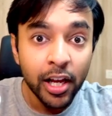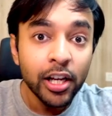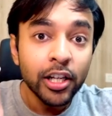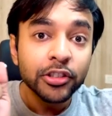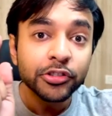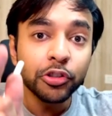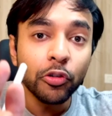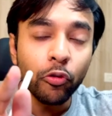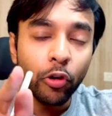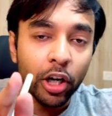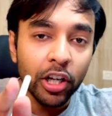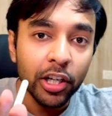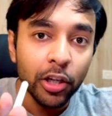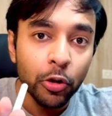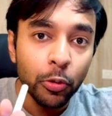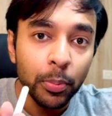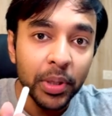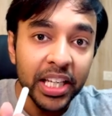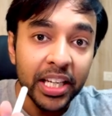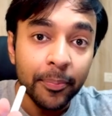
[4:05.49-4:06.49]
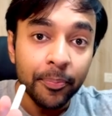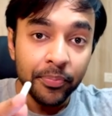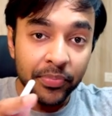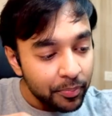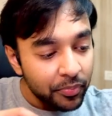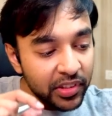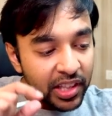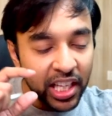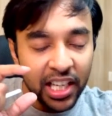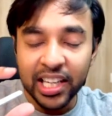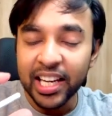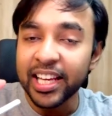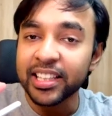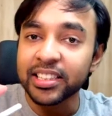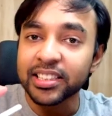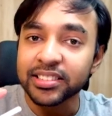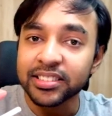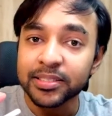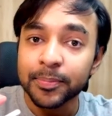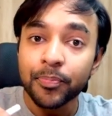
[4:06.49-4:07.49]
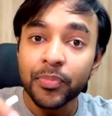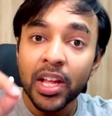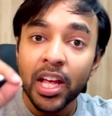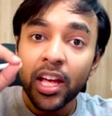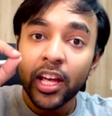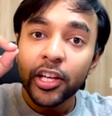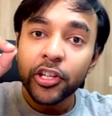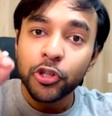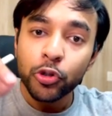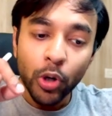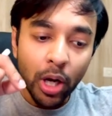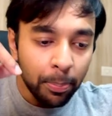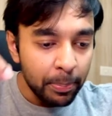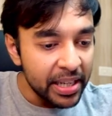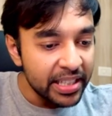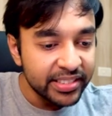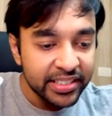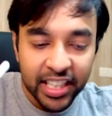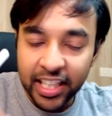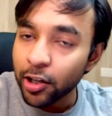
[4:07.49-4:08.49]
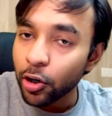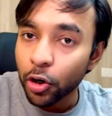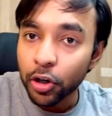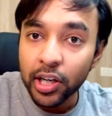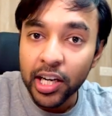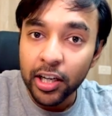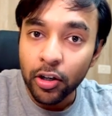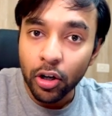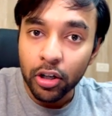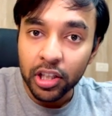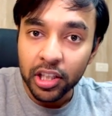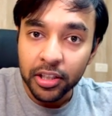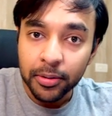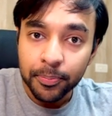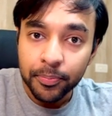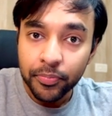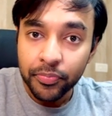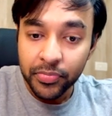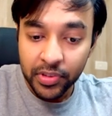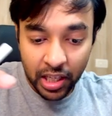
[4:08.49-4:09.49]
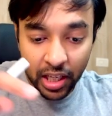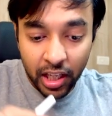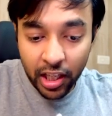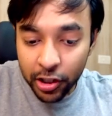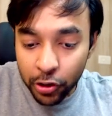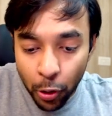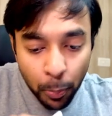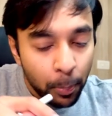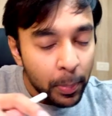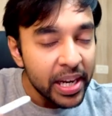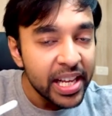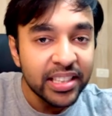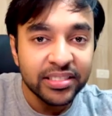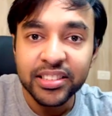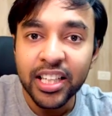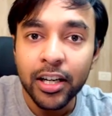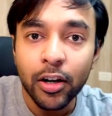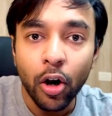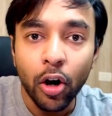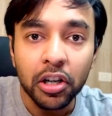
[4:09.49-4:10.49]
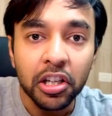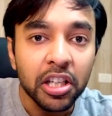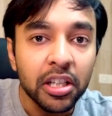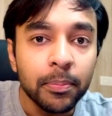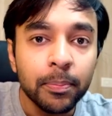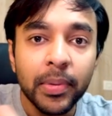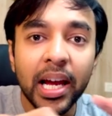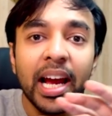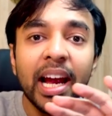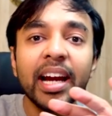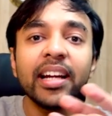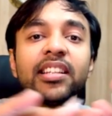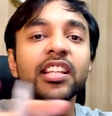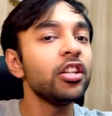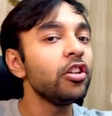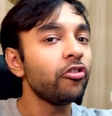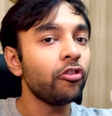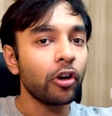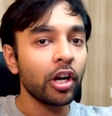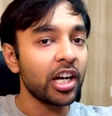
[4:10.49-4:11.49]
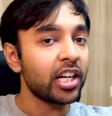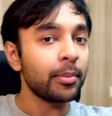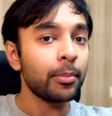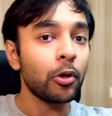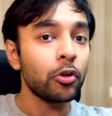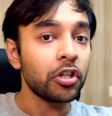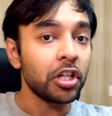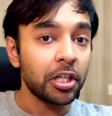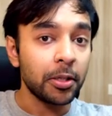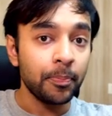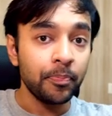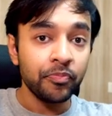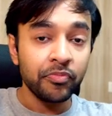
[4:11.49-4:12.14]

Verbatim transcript: So what do you mean? Think like this. You are placing an online order. You placed an order and then you forget about it.